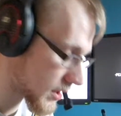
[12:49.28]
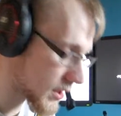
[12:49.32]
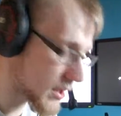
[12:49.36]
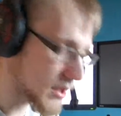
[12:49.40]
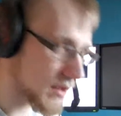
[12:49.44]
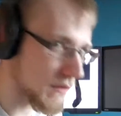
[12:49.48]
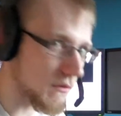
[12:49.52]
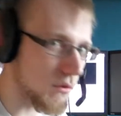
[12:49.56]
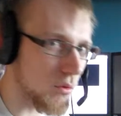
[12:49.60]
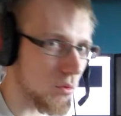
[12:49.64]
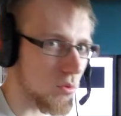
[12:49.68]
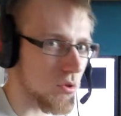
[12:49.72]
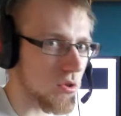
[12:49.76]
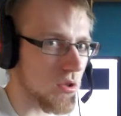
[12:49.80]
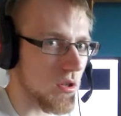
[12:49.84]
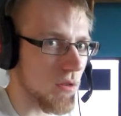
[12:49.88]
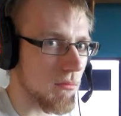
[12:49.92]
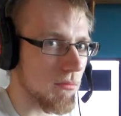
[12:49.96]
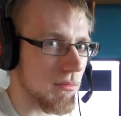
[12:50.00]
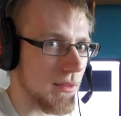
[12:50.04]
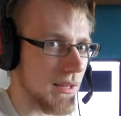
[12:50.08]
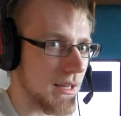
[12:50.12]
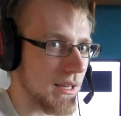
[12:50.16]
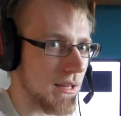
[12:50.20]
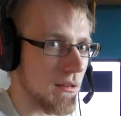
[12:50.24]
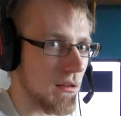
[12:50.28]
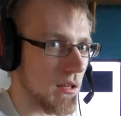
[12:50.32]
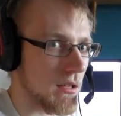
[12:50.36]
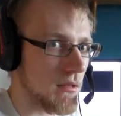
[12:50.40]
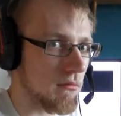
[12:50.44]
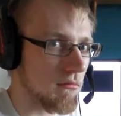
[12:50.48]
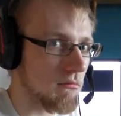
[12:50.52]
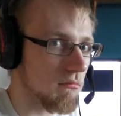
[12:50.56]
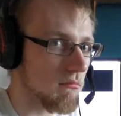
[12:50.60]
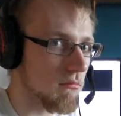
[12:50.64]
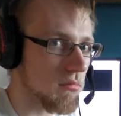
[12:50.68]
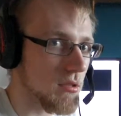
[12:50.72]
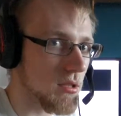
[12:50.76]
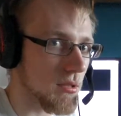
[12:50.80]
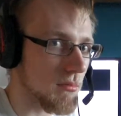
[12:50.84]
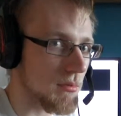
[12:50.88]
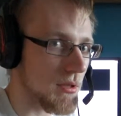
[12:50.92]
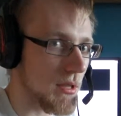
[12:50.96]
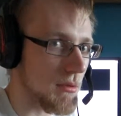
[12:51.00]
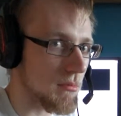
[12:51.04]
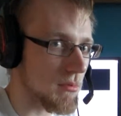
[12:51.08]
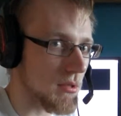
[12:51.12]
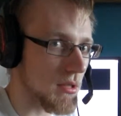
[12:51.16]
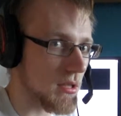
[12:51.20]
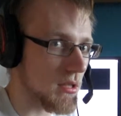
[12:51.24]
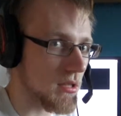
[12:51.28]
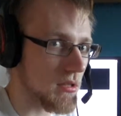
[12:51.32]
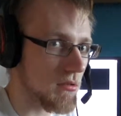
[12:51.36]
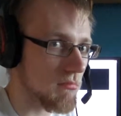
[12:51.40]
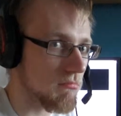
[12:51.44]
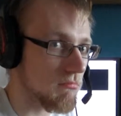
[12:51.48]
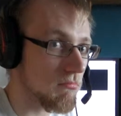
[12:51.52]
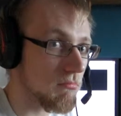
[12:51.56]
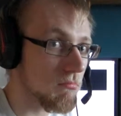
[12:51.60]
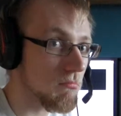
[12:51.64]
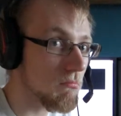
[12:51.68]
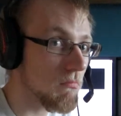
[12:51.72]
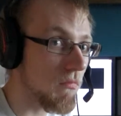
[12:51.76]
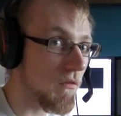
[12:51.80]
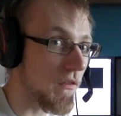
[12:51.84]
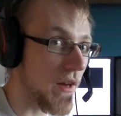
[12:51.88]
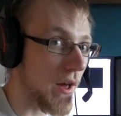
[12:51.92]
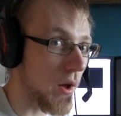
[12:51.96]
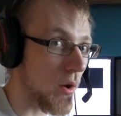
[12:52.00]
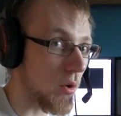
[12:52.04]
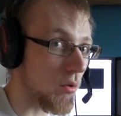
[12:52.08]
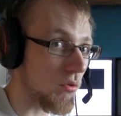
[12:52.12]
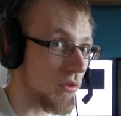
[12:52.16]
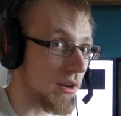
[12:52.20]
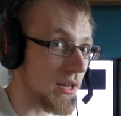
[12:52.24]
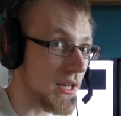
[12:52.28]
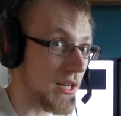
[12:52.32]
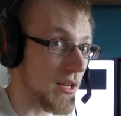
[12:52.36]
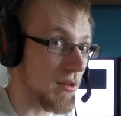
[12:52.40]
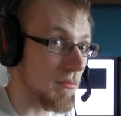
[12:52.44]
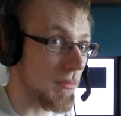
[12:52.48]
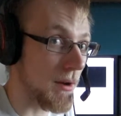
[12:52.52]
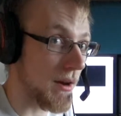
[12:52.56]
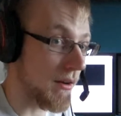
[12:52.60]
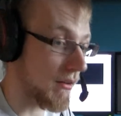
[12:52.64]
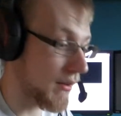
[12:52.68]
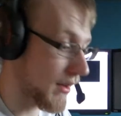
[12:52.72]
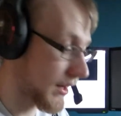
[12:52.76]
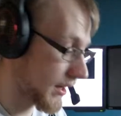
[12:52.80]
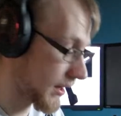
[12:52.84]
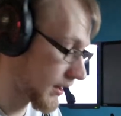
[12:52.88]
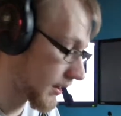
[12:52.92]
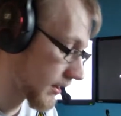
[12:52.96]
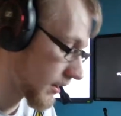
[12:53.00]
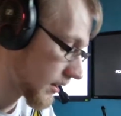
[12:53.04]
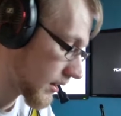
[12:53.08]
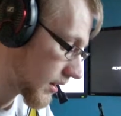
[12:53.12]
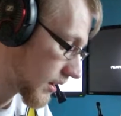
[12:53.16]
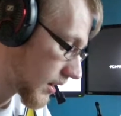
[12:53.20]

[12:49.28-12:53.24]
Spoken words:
There's a full stop there. Sometimes I just fail reading, apparently.